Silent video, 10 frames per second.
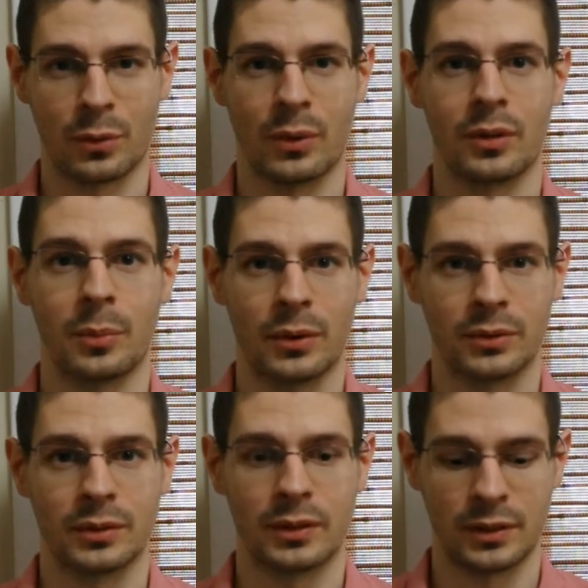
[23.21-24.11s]
where the
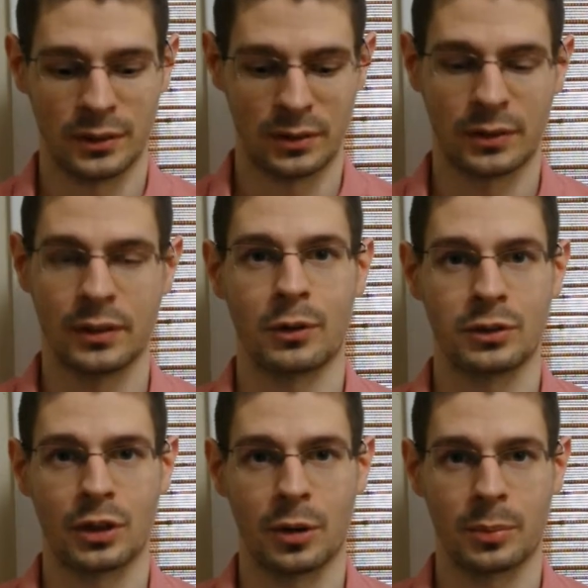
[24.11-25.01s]
person is very
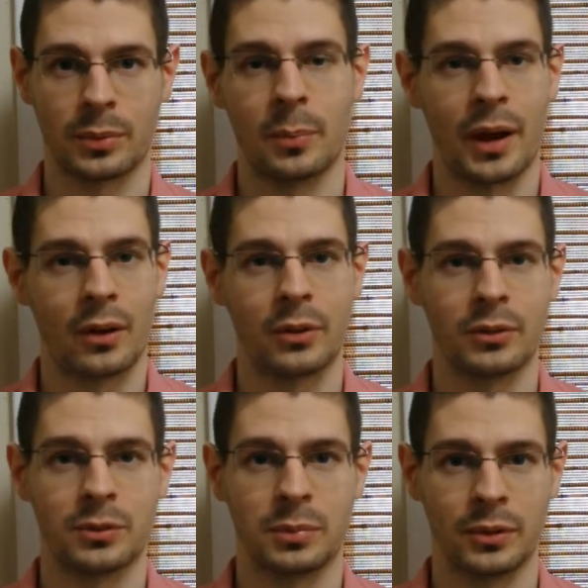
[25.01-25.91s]
sharp but the
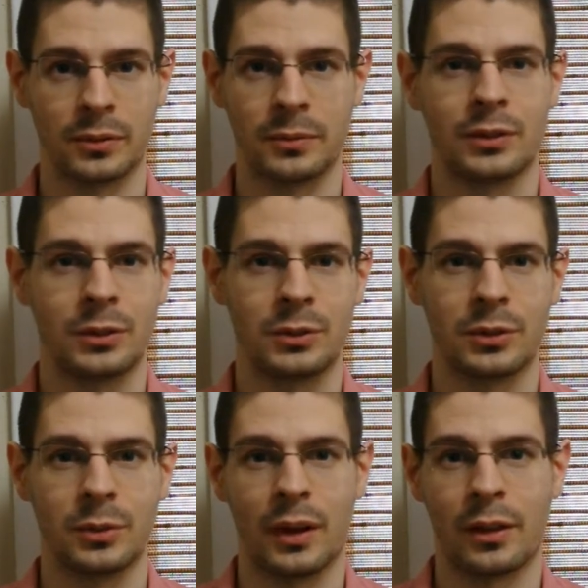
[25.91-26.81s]
background is blurred, that's due
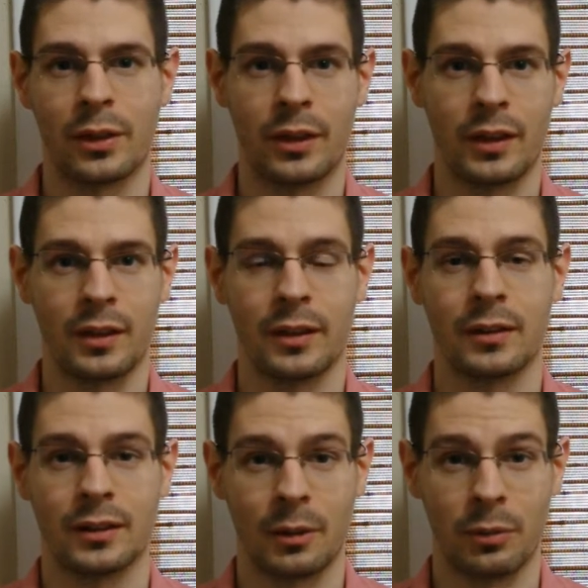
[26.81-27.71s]
to a thin
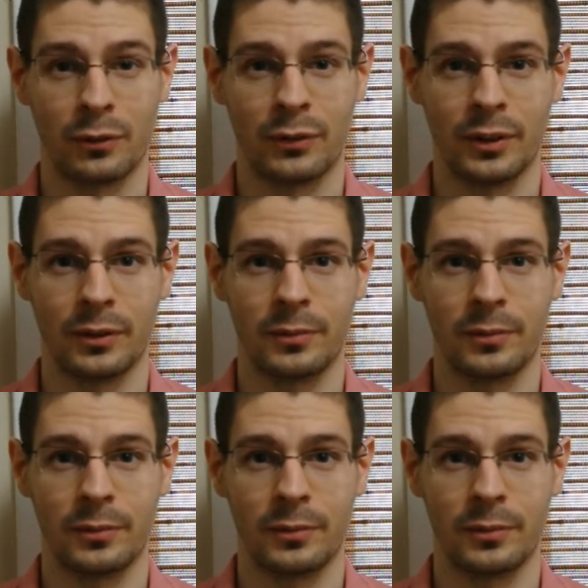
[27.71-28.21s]
depth of field.